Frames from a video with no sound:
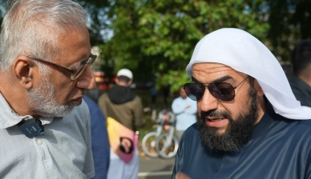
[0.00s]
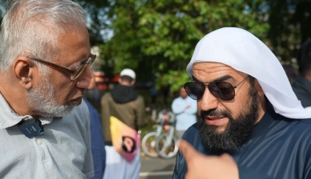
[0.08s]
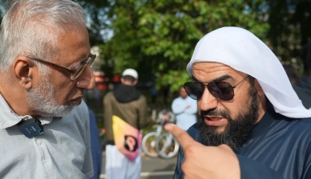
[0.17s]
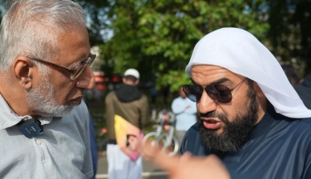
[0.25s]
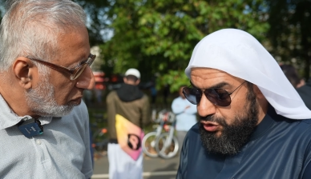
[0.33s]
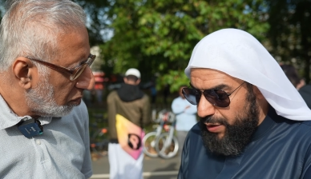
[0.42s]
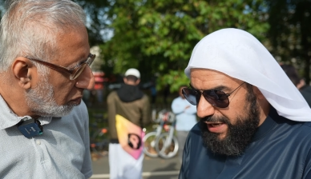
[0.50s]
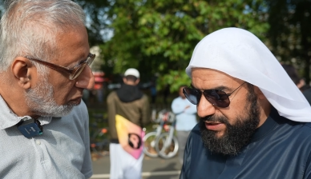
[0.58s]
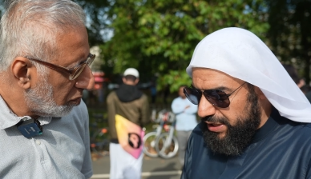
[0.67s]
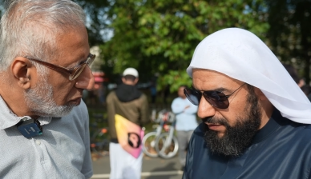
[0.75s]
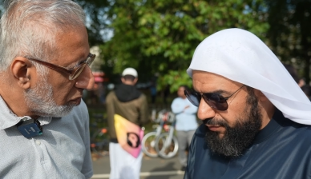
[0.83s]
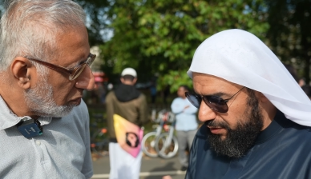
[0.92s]
Speaker 1: in a
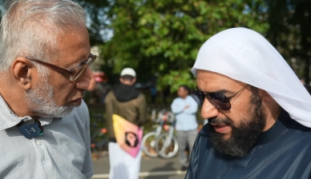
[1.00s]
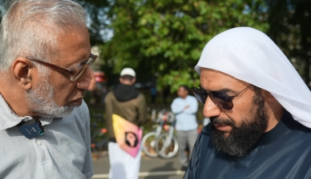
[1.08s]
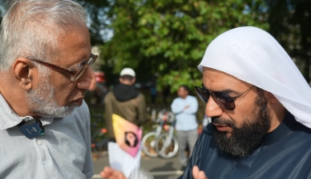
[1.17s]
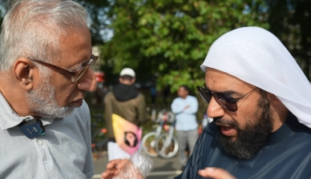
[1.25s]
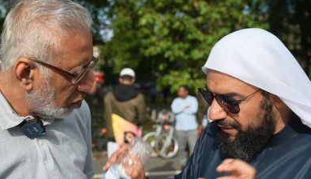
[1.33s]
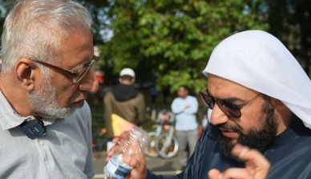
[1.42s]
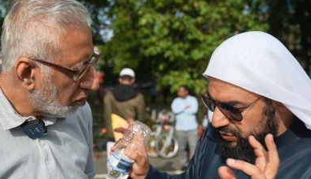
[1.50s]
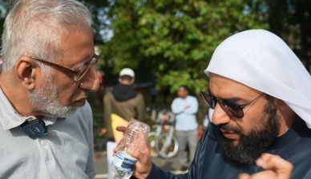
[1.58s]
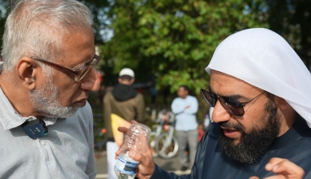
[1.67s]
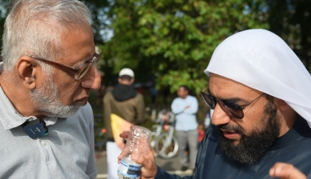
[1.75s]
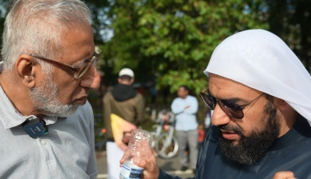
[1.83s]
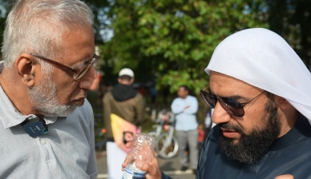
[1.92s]
situation, for example, you have this
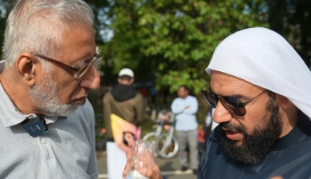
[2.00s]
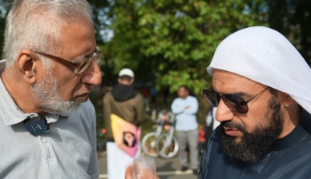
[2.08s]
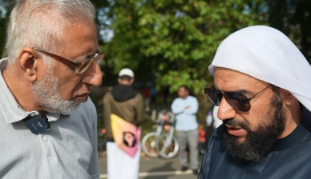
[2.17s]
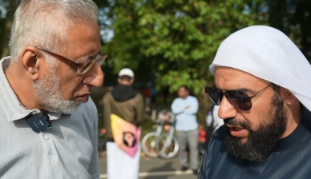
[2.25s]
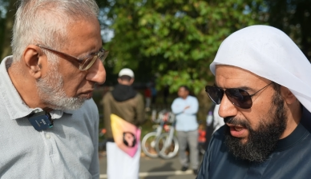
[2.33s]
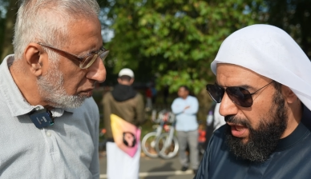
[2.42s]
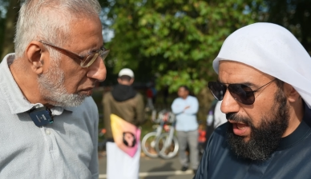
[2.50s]
100,000